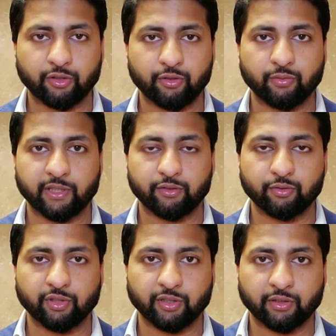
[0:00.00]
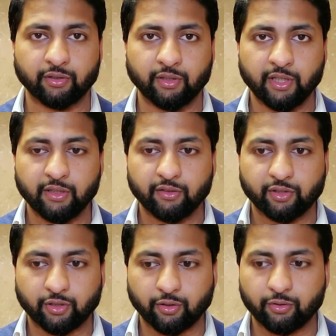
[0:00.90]
you are using
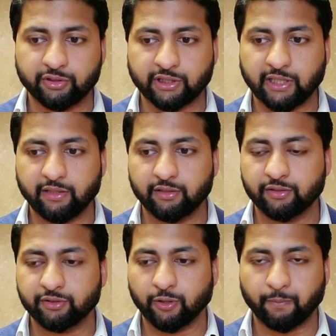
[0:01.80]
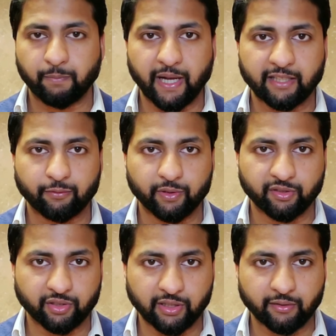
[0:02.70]
secure channels, your
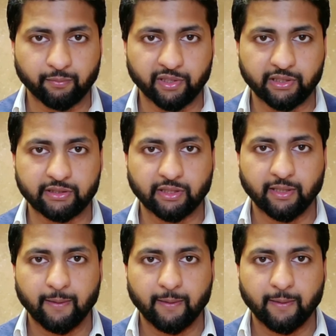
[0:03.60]
passwords aren't breached